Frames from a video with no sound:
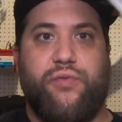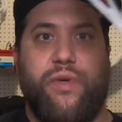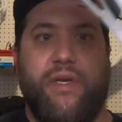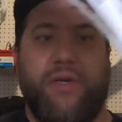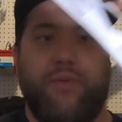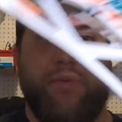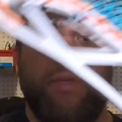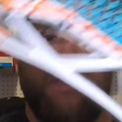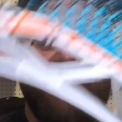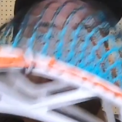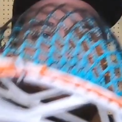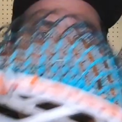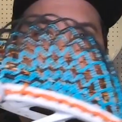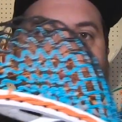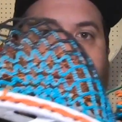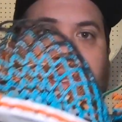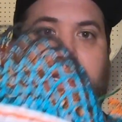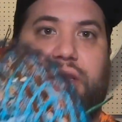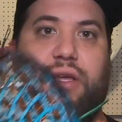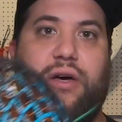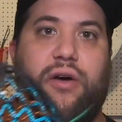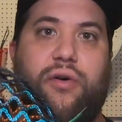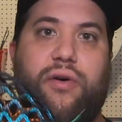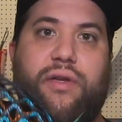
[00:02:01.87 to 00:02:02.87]
week with this
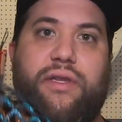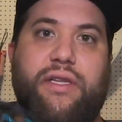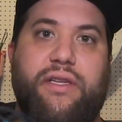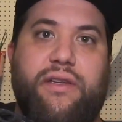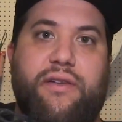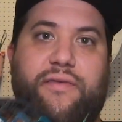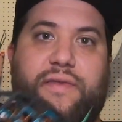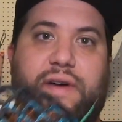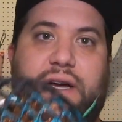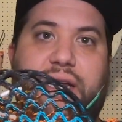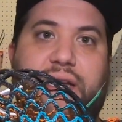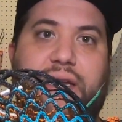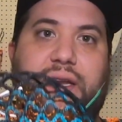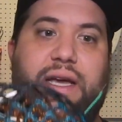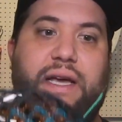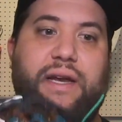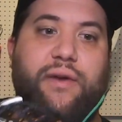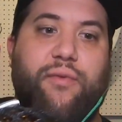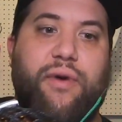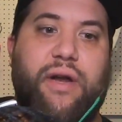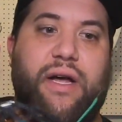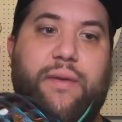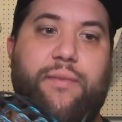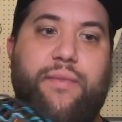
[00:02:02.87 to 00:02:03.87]
mid-low and the Divine 9
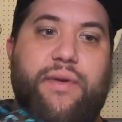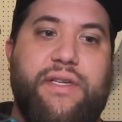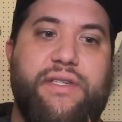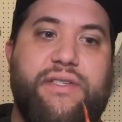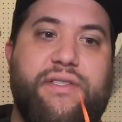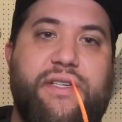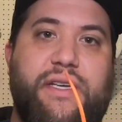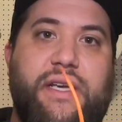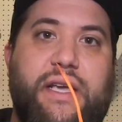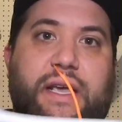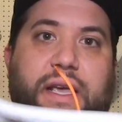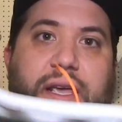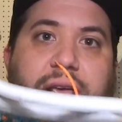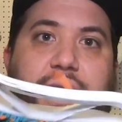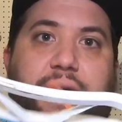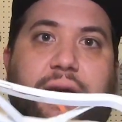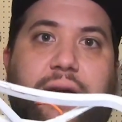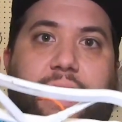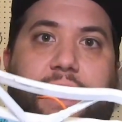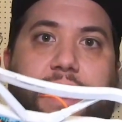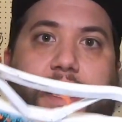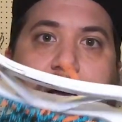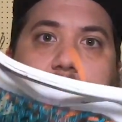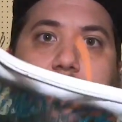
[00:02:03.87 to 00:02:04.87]
rhombus,
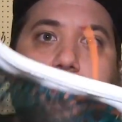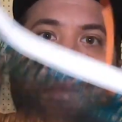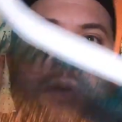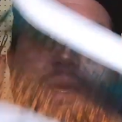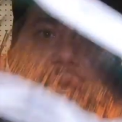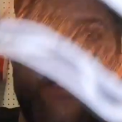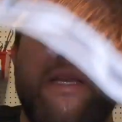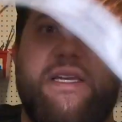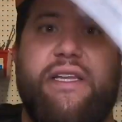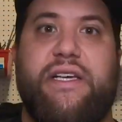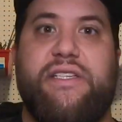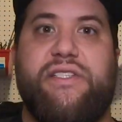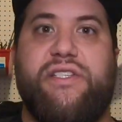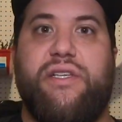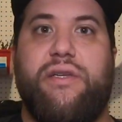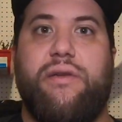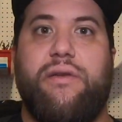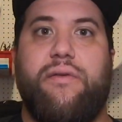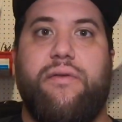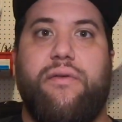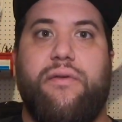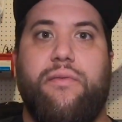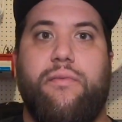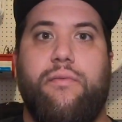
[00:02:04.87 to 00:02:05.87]
it
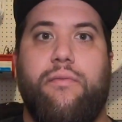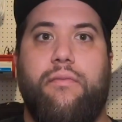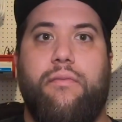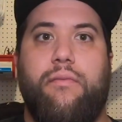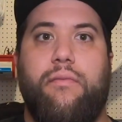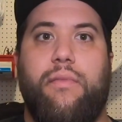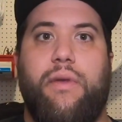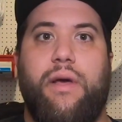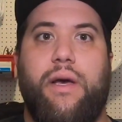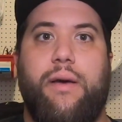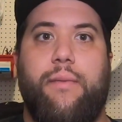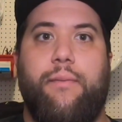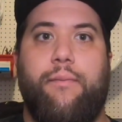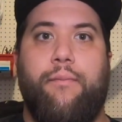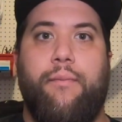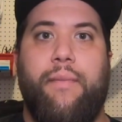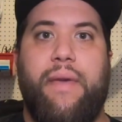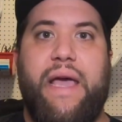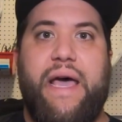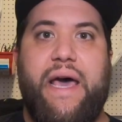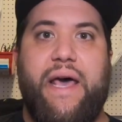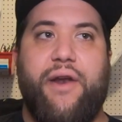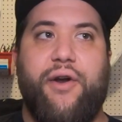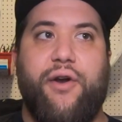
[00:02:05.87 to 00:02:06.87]
doesn't
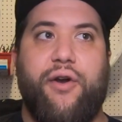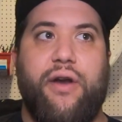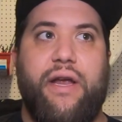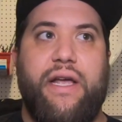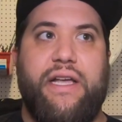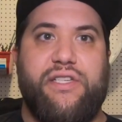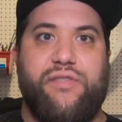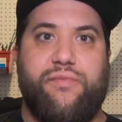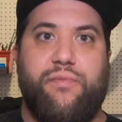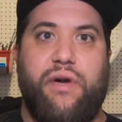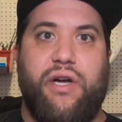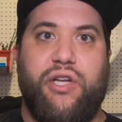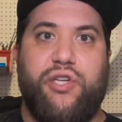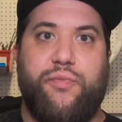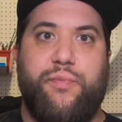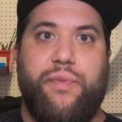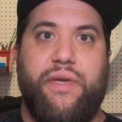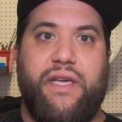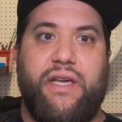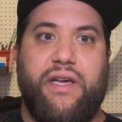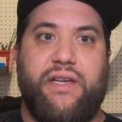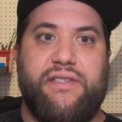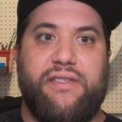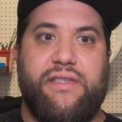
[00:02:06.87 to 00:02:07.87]
matter as much
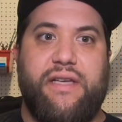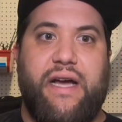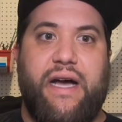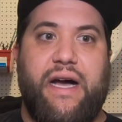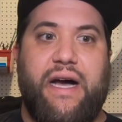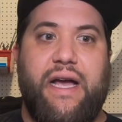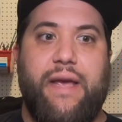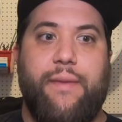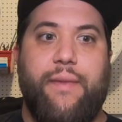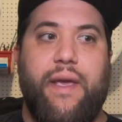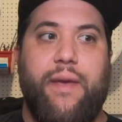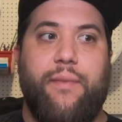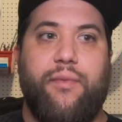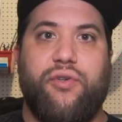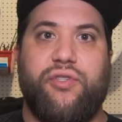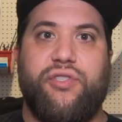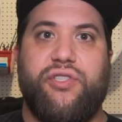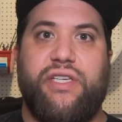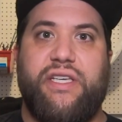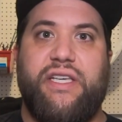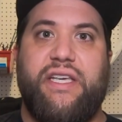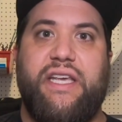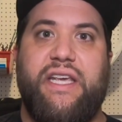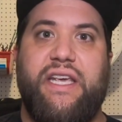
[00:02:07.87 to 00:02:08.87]
because I'm able
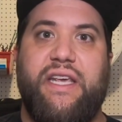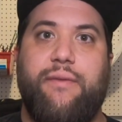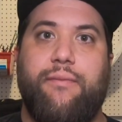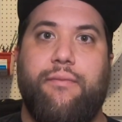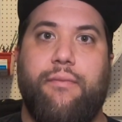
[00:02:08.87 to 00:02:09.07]
to keep